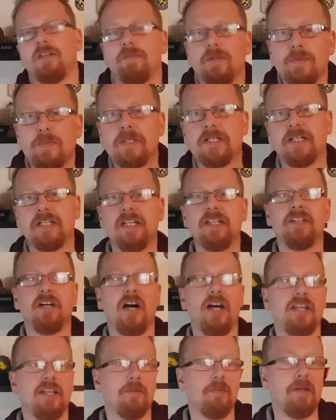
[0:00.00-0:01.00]
of them are going to
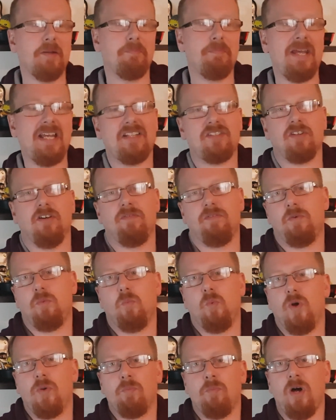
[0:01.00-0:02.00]
die. They're going to be picked off
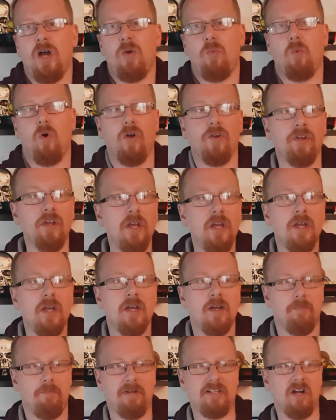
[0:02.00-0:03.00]
one by one,
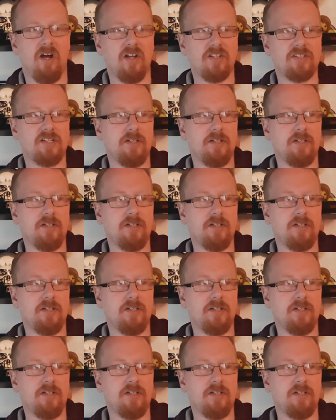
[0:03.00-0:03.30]
and Picard's